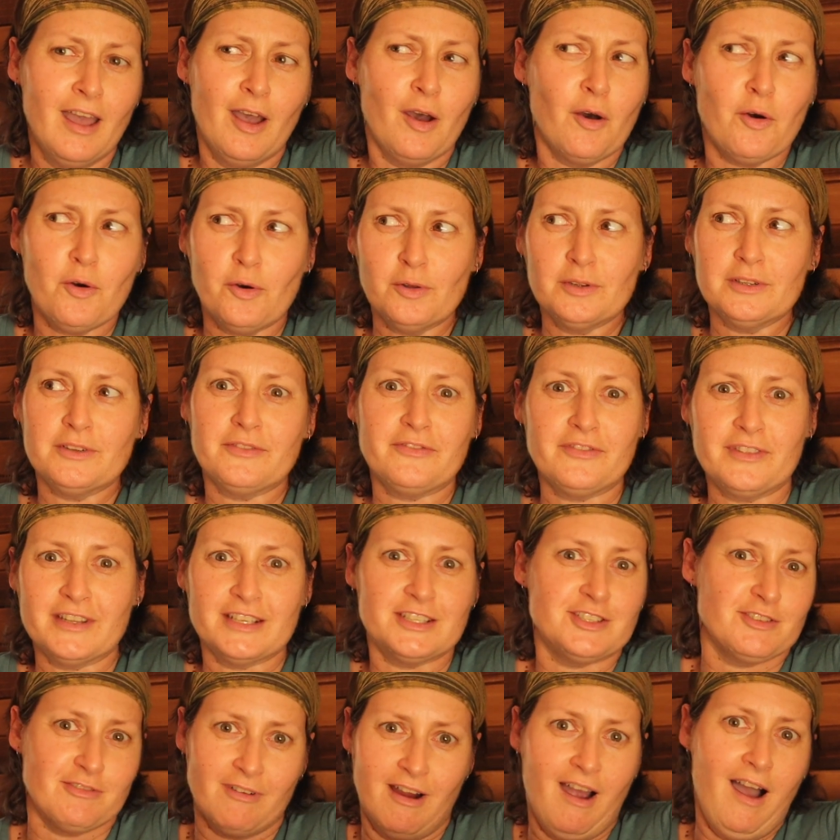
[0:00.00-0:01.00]
all of the
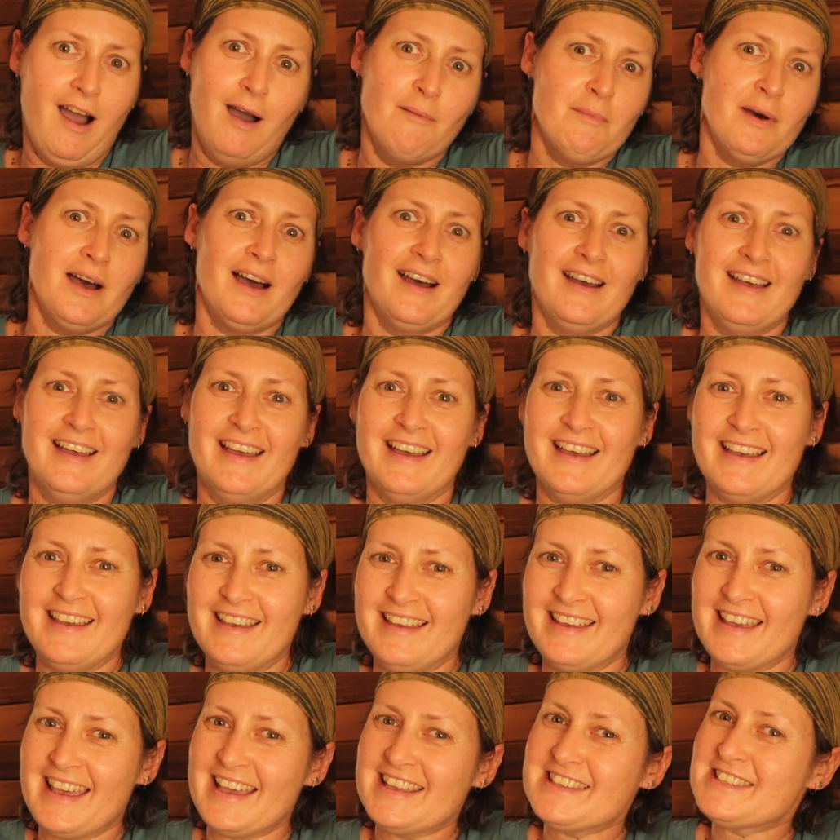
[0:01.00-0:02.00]
drama
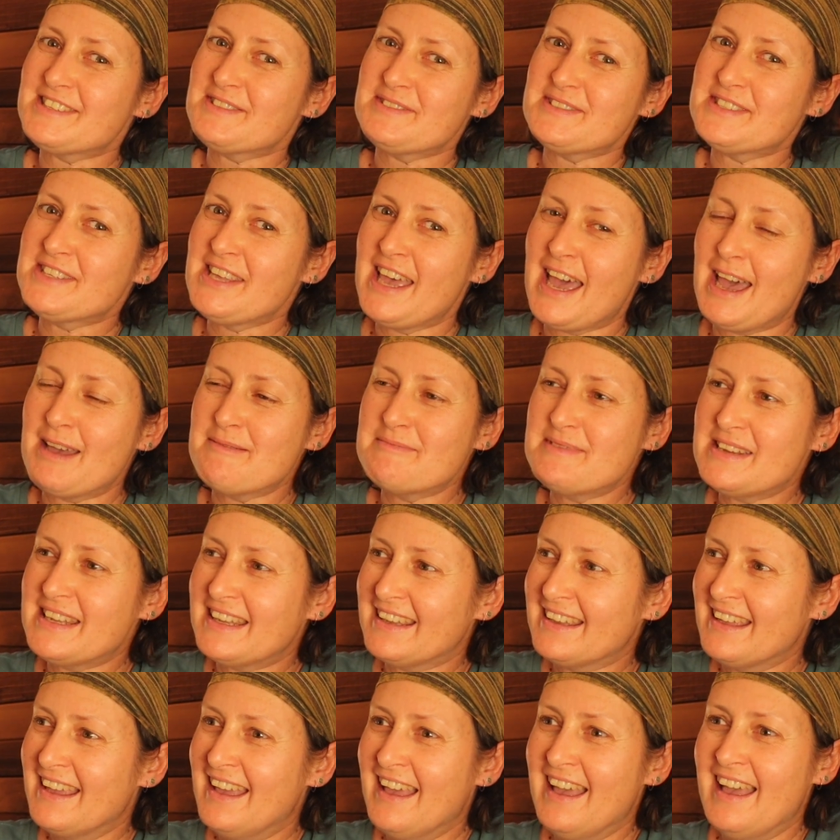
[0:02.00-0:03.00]
as it was
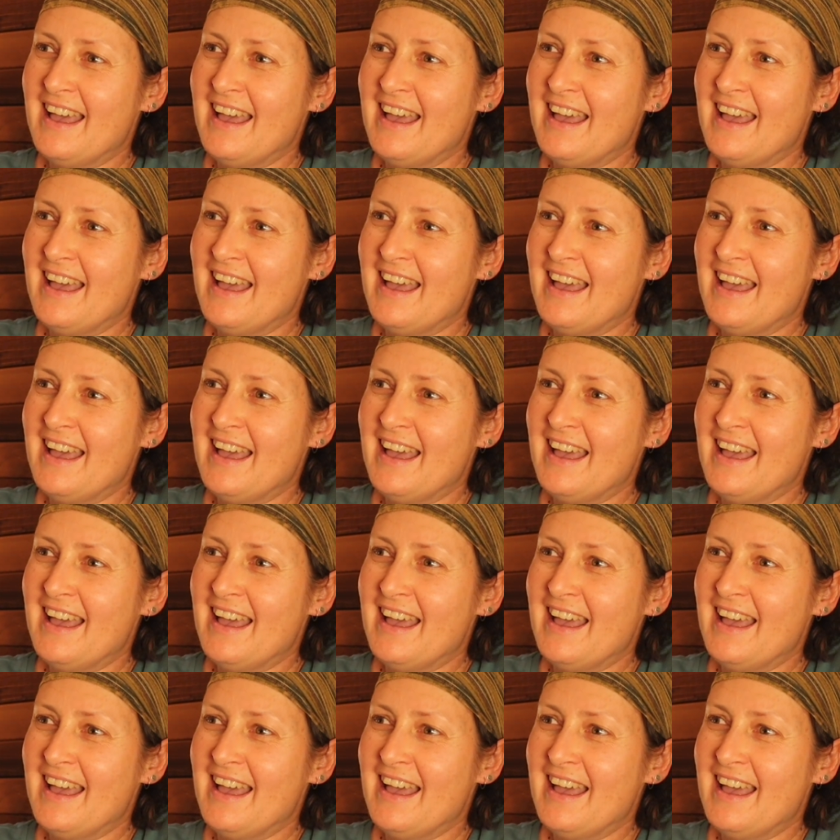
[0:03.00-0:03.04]
happening,